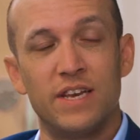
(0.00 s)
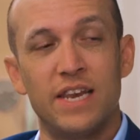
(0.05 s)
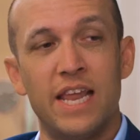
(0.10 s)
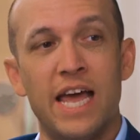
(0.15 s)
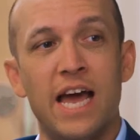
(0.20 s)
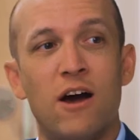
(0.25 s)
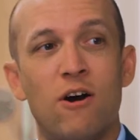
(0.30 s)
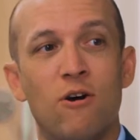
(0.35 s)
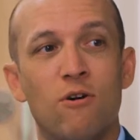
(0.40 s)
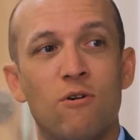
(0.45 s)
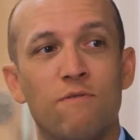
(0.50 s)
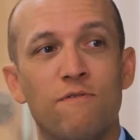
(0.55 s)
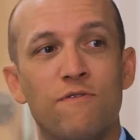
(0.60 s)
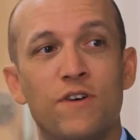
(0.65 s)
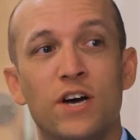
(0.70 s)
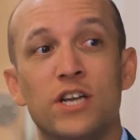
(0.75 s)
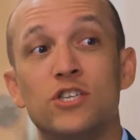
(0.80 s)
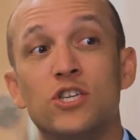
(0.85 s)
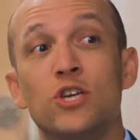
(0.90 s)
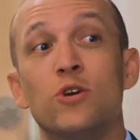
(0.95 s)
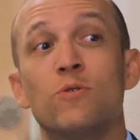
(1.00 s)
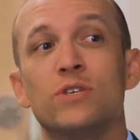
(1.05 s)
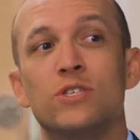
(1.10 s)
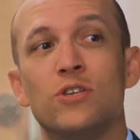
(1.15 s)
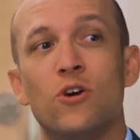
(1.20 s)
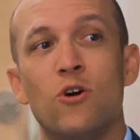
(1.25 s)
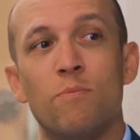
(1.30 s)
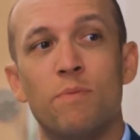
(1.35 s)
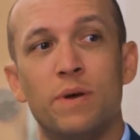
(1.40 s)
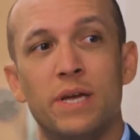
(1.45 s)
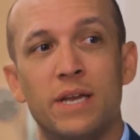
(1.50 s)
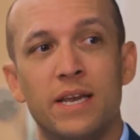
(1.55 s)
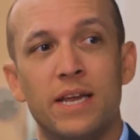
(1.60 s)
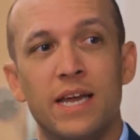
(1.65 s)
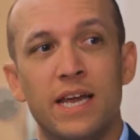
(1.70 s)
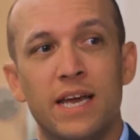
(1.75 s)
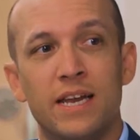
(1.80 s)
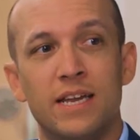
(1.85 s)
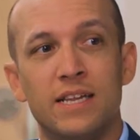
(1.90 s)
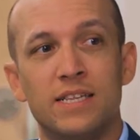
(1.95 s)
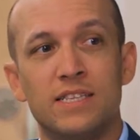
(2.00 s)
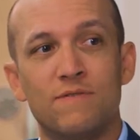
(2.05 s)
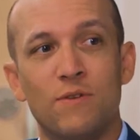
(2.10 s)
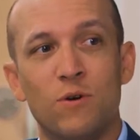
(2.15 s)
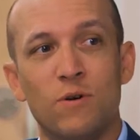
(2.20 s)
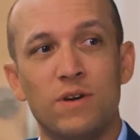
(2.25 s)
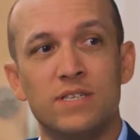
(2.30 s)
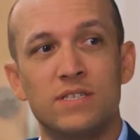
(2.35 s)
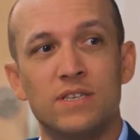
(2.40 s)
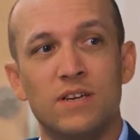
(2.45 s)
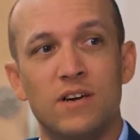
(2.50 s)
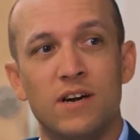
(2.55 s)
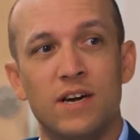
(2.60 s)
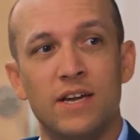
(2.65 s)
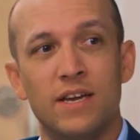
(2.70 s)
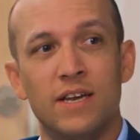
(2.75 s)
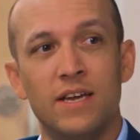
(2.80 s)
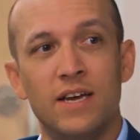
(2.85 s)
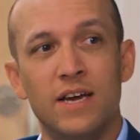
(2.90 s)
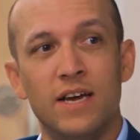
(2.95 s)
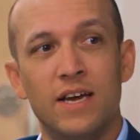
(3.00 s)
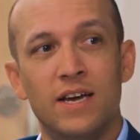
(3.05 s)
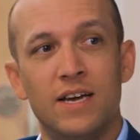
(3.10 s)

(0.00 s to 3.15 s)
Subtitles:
And now Fund 2 is open and it's focused on